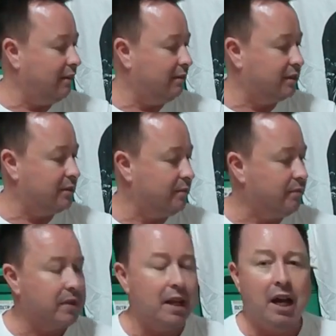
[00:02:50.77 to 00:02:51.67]
loved
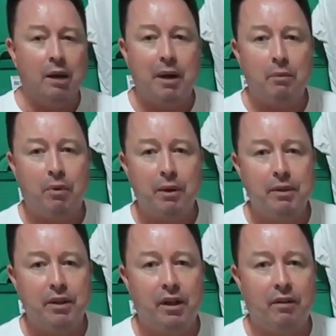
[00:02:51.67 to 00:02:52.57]
about
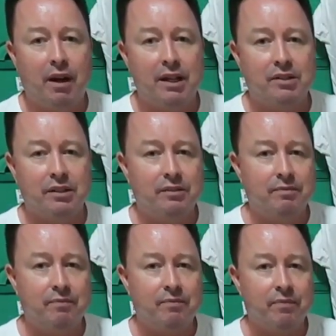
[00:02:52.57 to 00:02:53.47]
Bring Me the
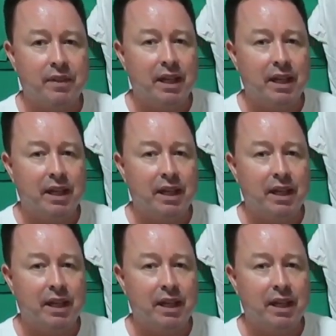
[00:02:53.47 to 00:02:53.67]
Horizon